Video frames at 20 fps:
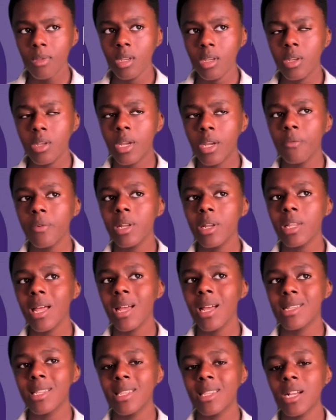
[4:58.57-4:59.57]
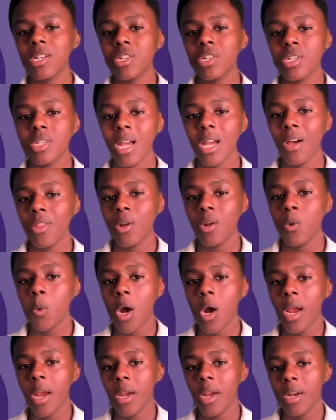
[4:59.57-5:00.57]
you can realize that that's just how they're
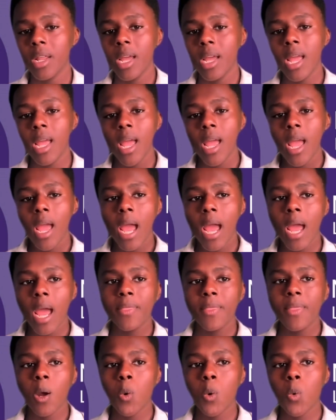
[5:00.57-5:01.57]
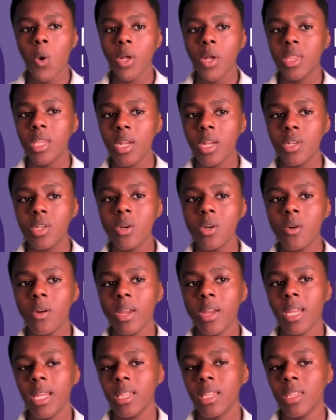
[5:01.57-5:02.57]
wired, and that what they're
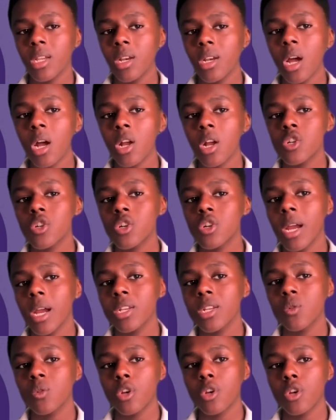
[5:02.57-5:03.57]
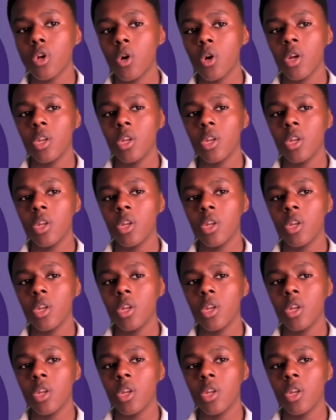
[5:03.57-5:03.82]
doing, they're not trying to annoy